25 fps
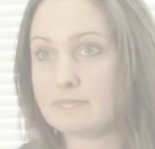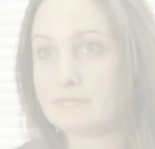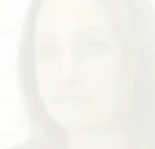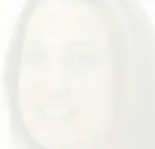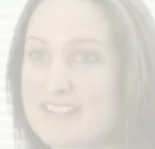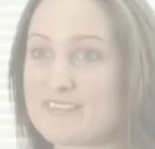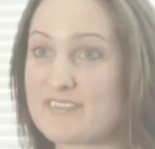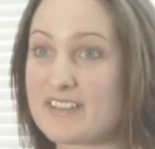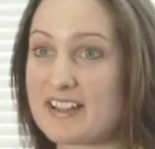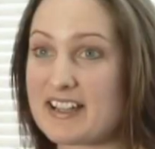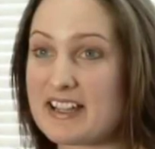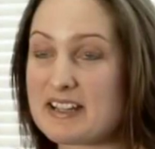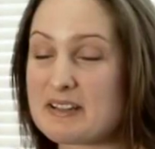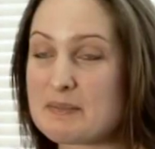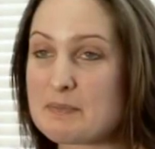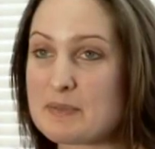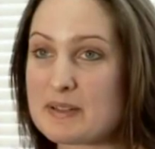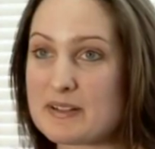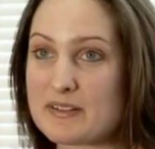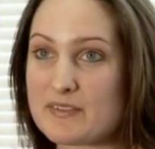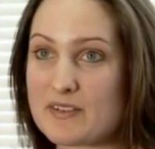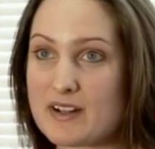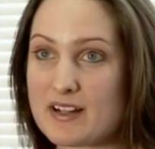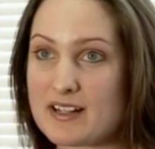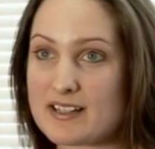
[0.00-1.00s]
If I hadn't
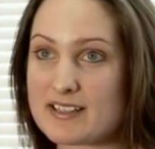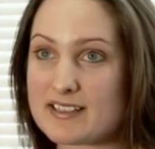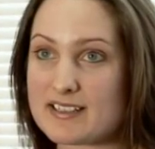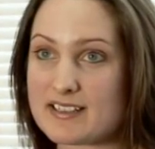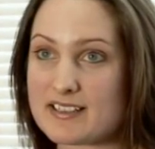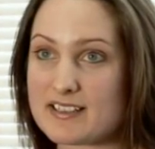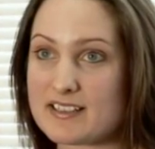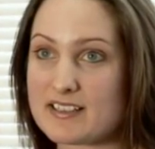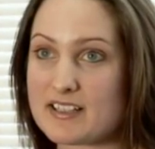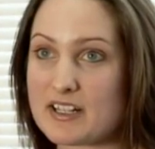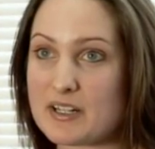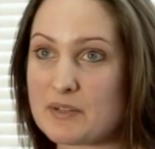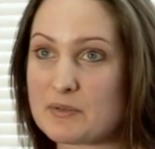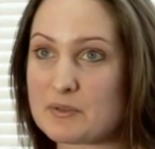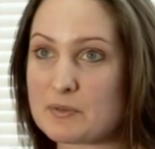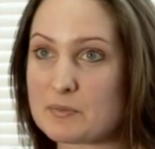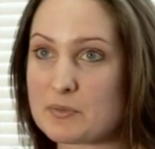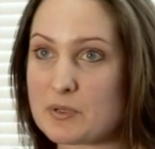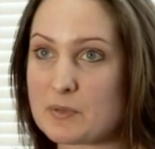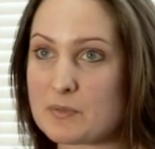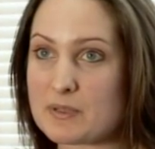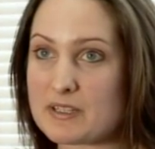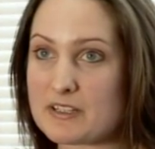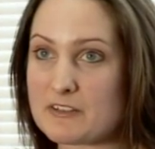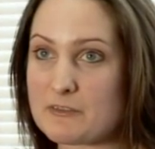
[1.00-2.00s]
been a writer, I would
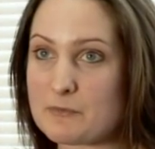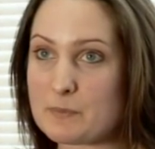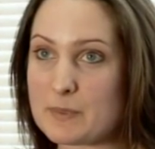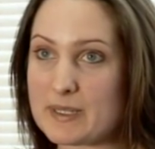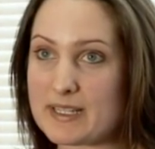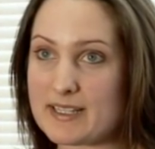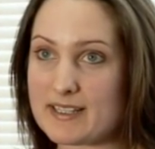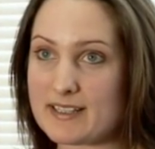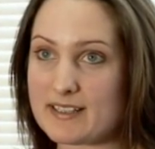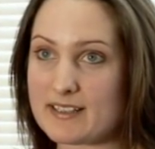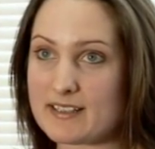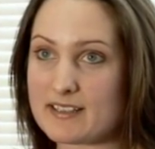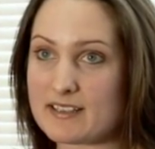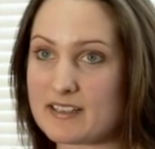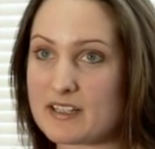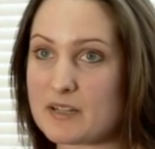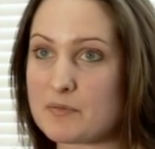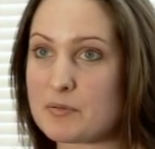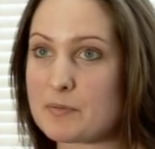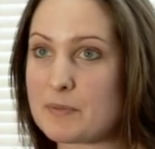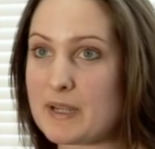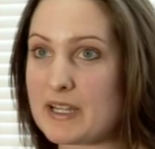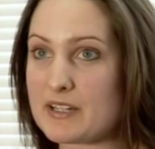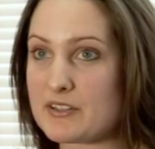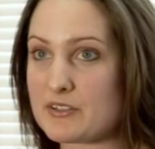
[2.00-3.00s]
probably have been a
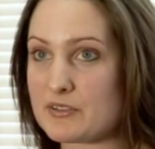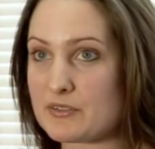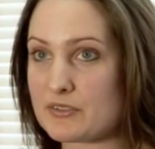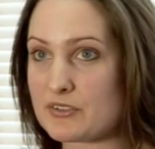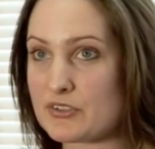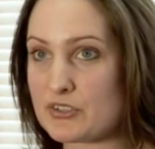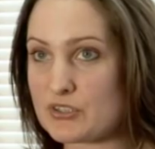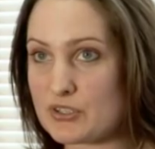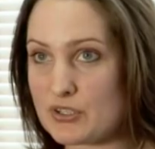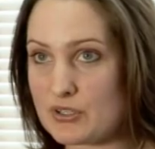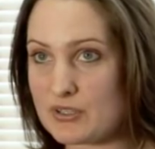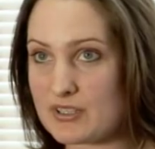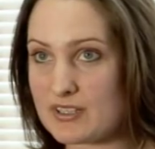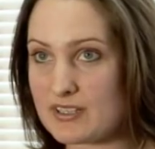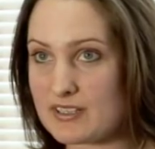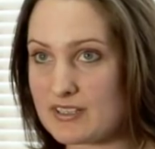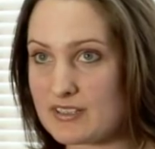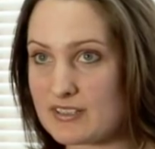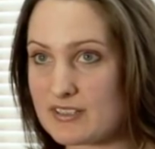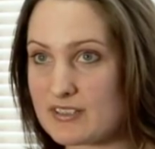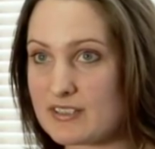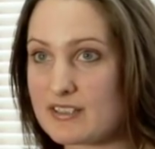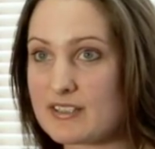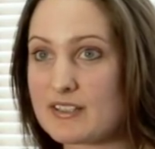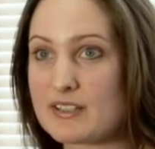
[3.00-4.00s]
perpetual
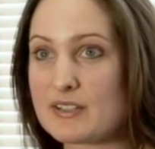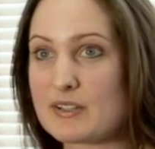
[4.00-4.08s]
student